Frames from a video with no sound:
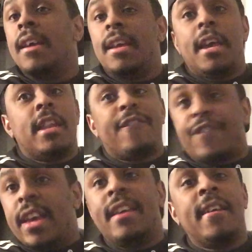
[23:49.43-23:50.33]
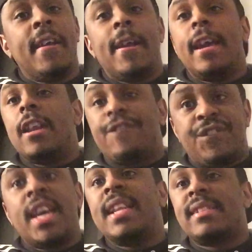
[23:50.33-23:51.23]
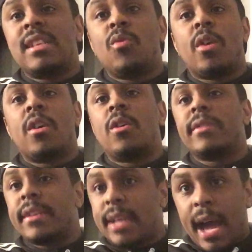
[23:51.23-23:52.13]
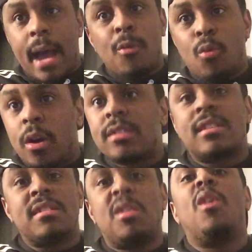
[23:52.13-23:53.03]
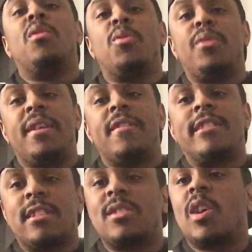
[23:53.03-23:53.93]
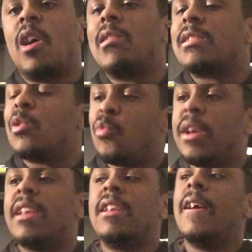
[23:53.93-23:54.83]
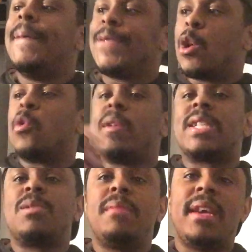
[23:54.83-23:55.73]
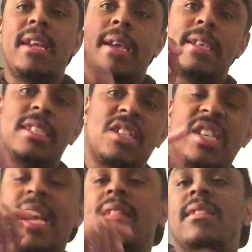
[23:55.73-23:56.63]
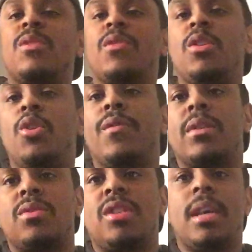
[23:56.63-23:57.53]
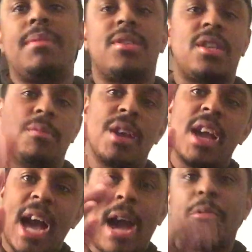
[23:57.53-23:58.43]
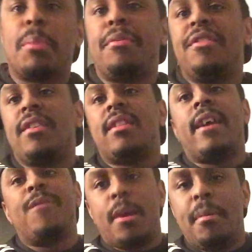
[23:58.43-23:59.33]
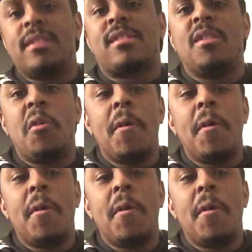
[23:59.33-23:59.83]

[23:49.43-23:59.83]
in a fantasy world, I want Cesaro to win. Cesaro to win, go to WrestleMania, challenge for the Universal Championship. I would appreciate that very much so.